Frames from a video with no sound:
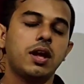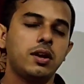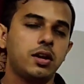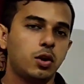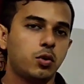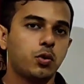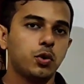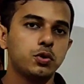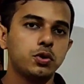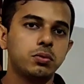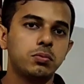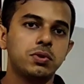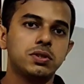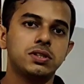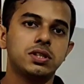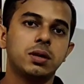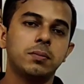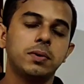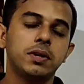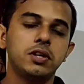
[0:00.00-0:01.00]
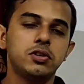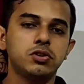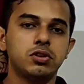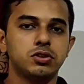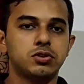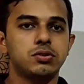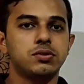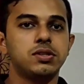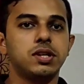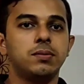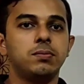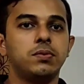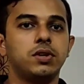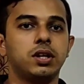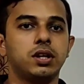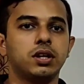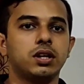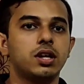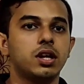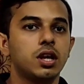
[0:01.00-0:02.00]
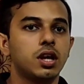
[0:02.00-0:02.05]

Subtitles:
Now question number 7 is also same thing.